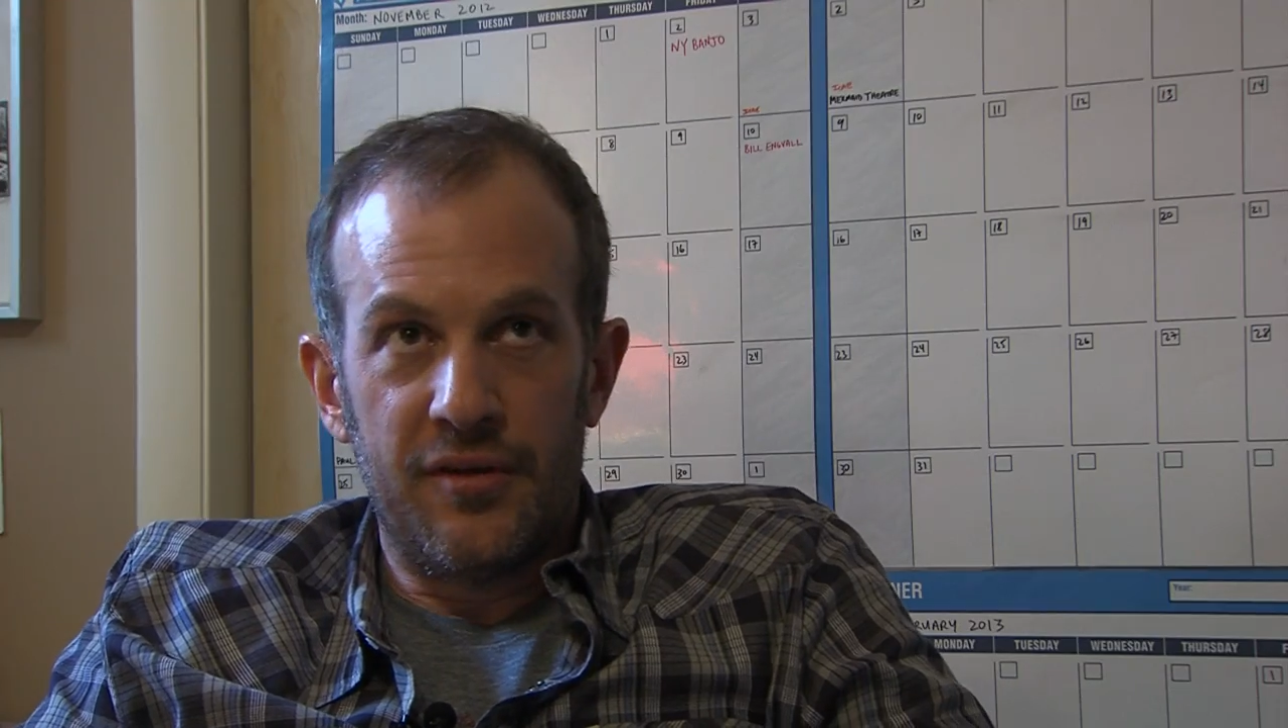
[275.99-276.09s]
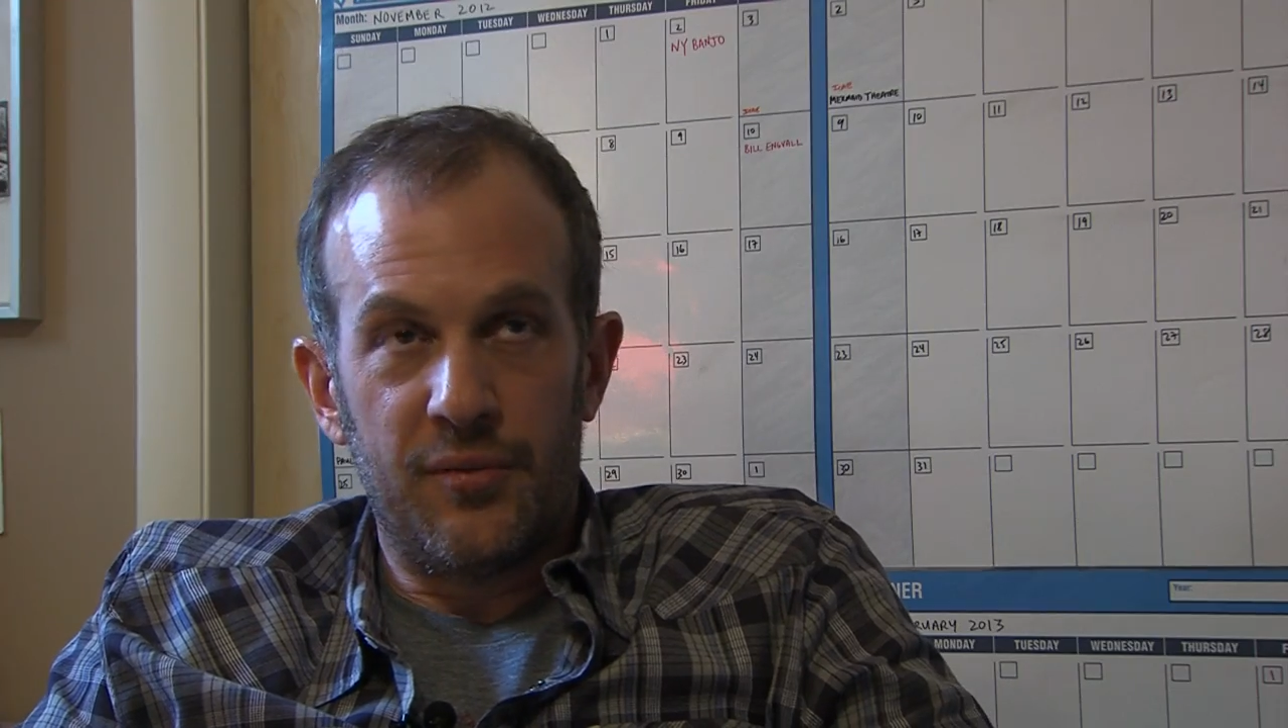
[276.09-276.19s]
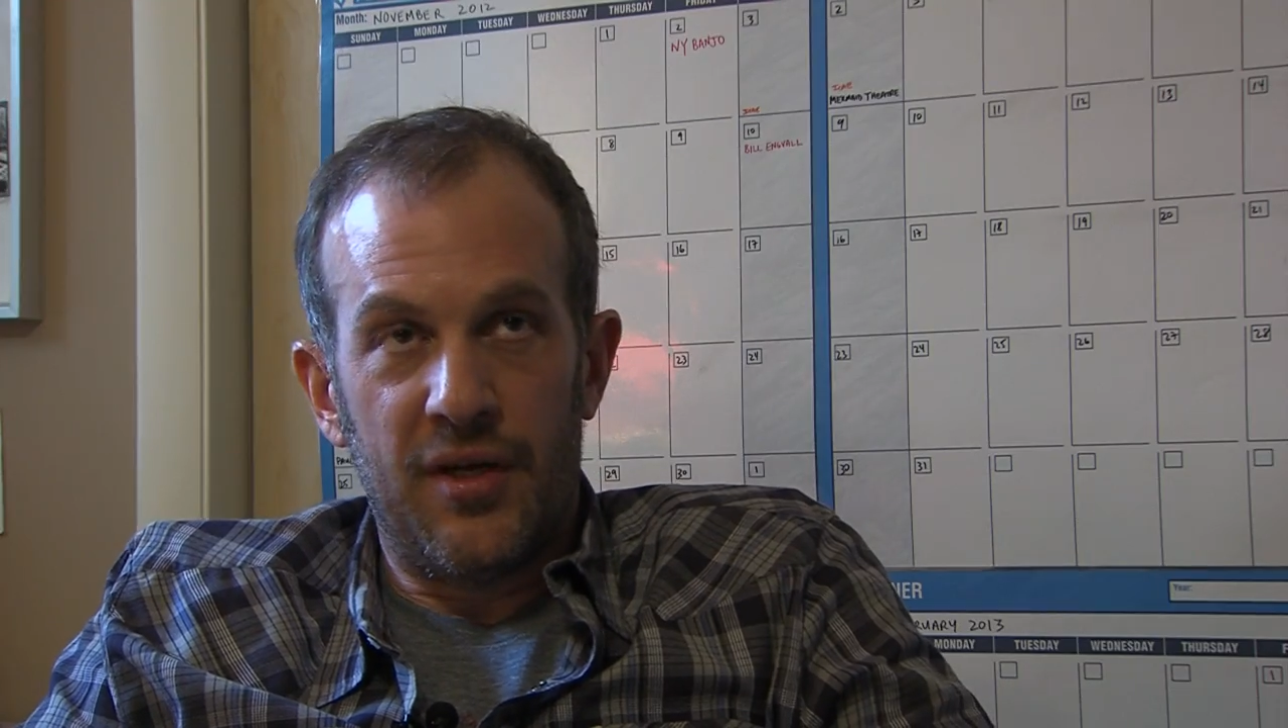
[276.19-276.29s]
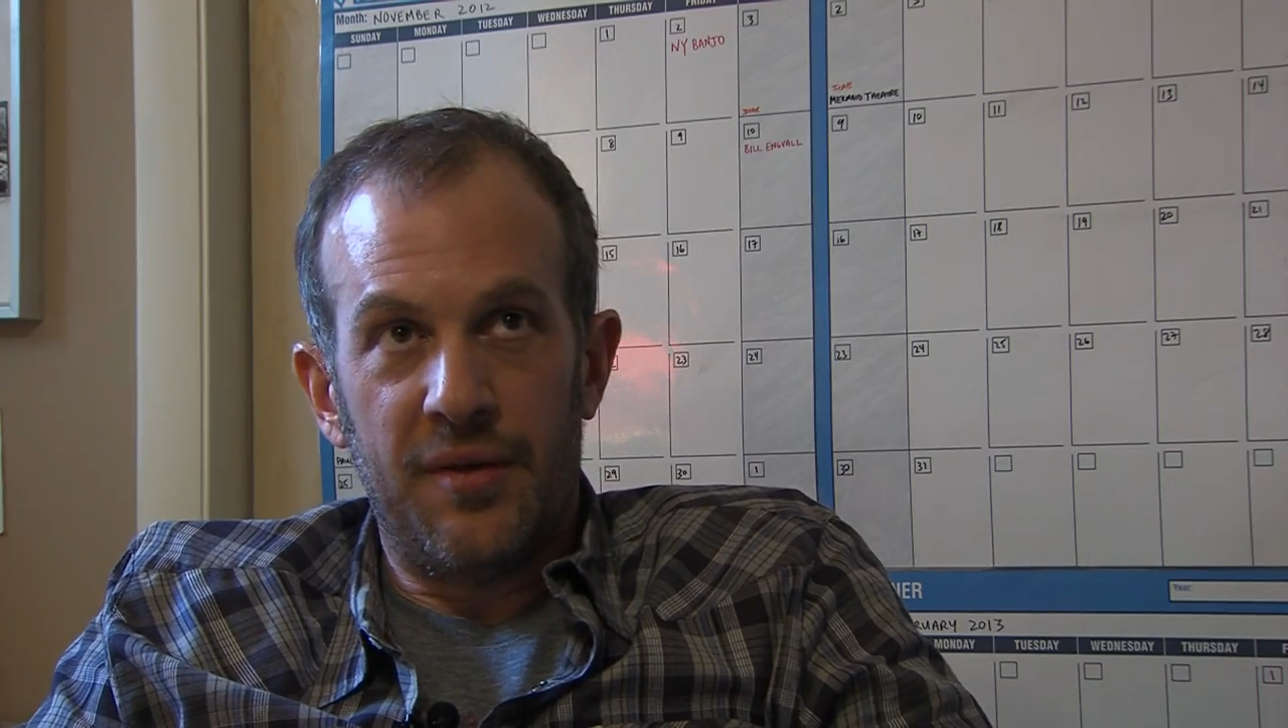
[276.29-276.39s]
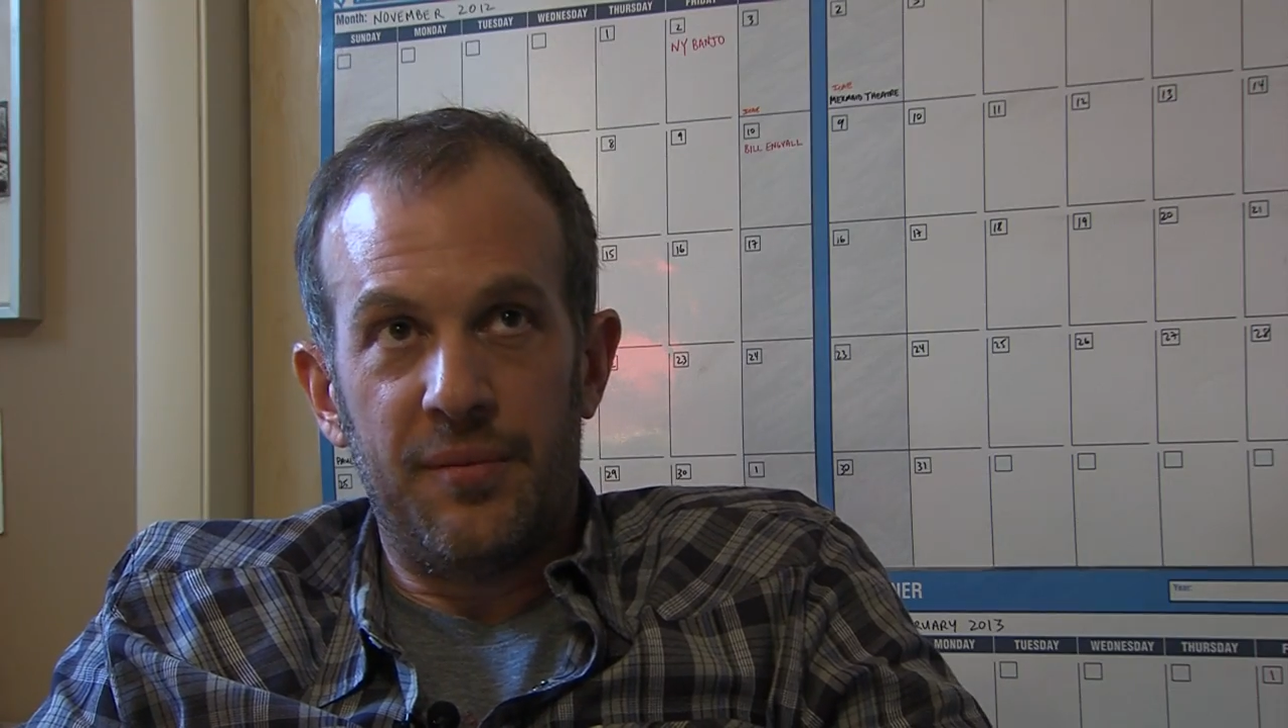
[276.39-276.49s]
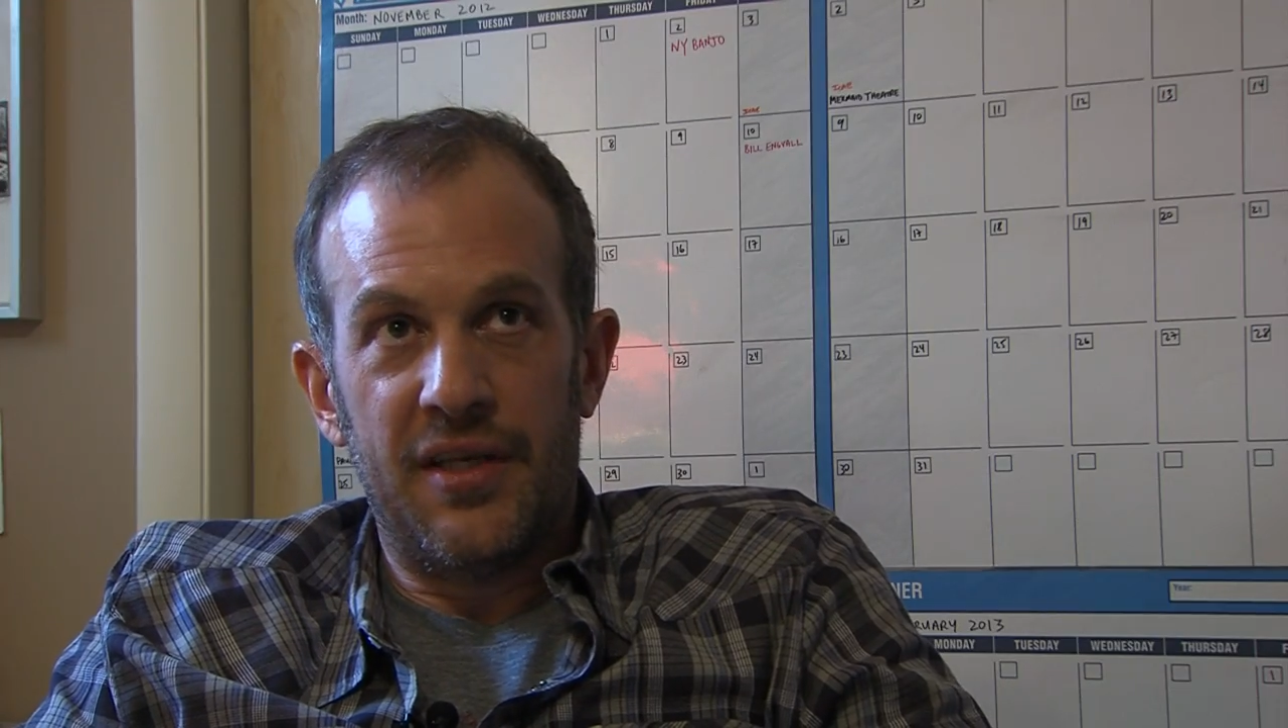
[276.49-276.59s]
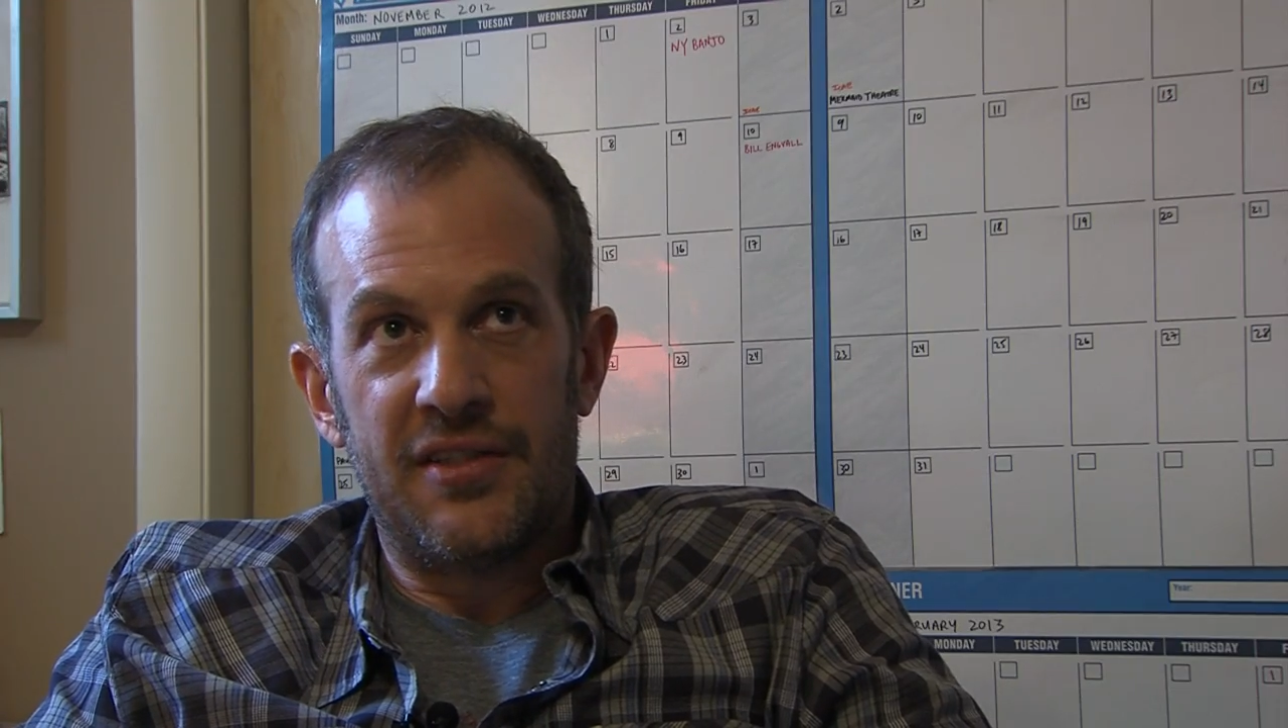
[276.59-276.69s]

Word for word: the way it makes